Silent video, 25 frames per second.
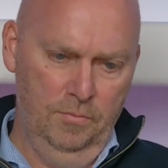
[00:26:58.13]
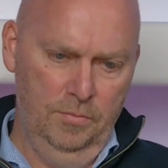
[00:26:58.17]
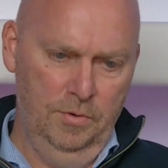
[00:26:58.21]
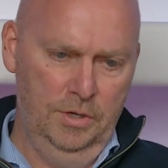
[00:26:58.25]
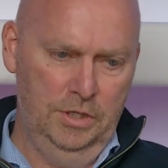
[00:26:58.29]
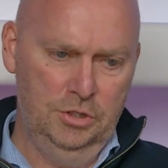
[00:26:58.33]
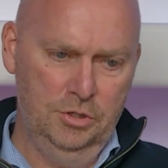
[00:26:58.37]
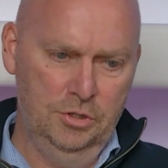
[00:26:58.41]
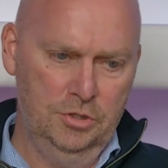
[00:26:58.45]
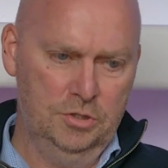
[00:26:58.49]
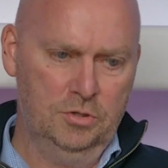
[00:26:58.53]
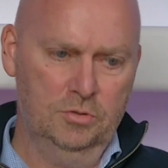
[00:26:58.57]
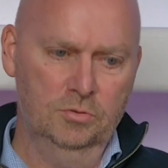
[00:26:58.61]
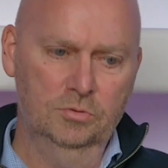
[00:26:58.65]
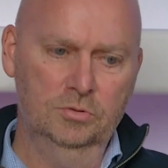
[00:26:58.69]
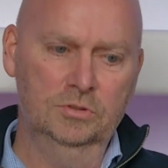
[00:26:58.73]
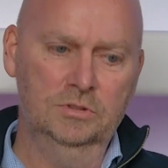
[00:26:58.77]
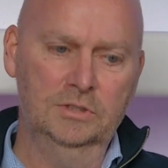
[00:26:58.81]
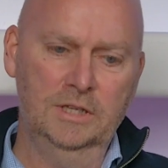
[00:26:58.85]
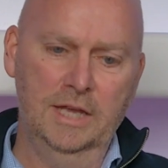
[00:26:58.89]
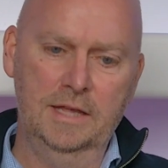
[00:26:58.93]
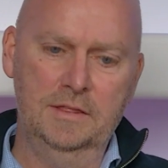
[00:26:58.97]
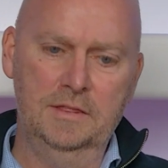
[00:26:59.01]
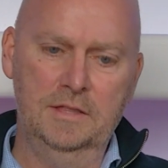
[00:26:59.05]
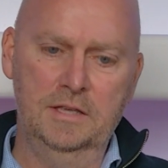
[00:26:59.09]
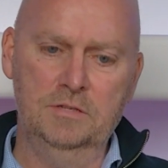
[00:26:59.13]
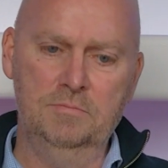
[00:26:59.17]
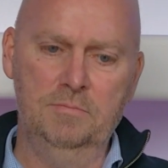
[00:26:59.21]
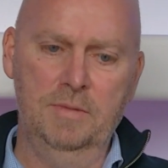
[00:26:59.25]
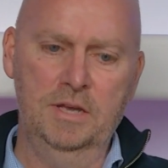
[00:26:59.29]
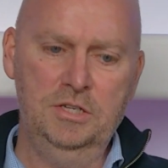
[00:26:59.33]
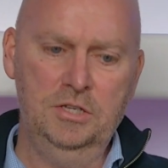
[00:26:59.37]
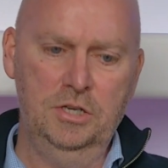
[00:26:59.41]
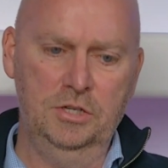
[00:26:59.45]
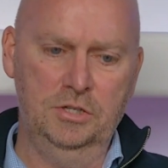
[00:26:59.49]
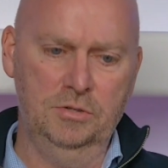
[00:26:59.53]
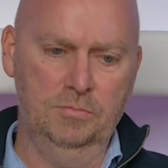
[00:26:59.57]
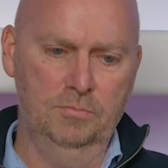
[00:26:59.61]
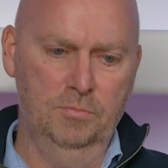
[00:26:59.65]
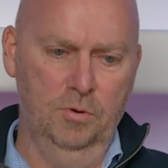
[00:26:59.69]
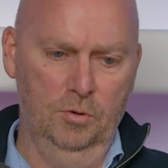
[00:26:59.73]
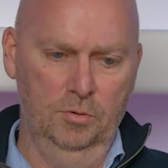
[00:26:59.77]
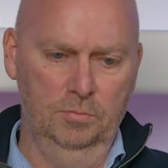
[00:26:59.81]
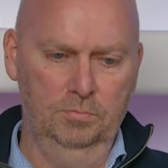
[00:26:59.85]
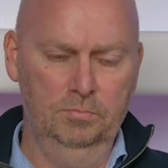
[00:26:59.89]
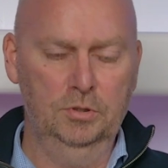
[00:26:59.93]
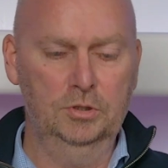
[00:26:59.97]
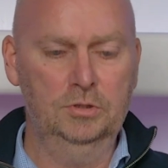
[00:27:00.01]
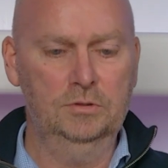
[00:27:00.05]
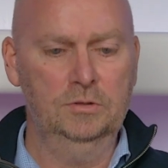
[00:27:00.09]
we just couldn't get this message
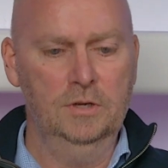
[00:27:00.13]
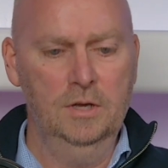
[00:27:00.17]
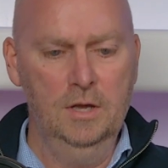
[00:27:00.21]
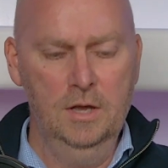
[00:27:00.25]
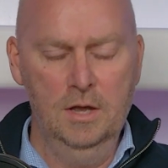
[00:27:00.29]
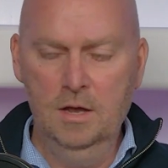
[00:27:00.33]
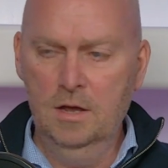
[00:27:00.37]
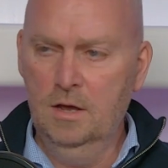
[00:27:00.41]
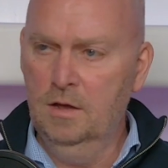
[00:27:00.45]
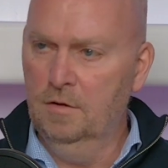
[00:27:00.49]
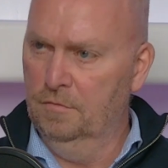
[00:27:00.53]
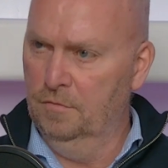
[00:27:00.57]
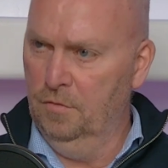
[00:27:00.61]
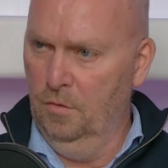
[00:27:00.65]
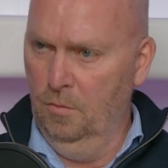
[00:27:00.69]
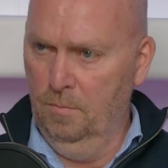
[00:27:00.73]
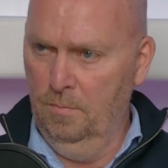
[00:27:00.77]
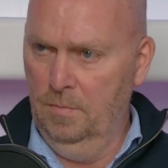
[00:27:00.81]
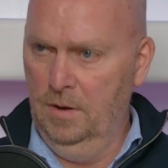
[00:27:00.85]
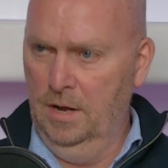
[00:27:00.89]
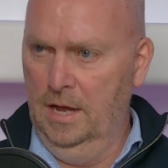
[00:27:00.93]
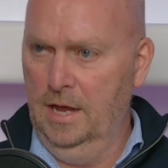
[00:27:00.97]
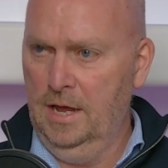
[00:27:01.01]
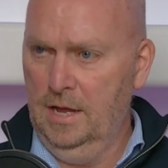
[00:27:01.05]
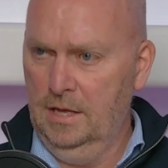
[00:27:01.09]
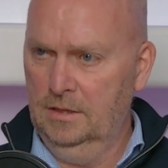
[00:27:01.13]
abroad. But from